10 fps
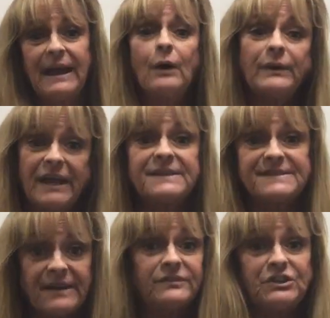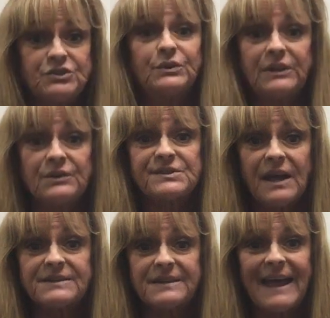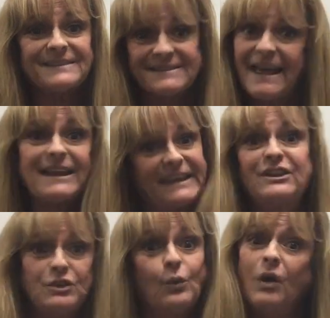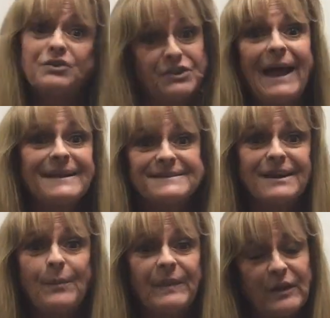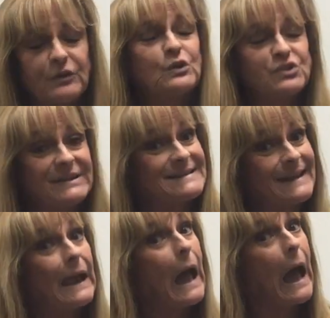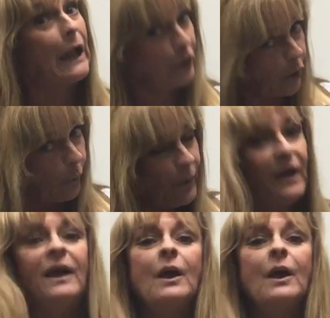now and add 72 years onto that, does that get you all jazzed up? And they'll usually say, no.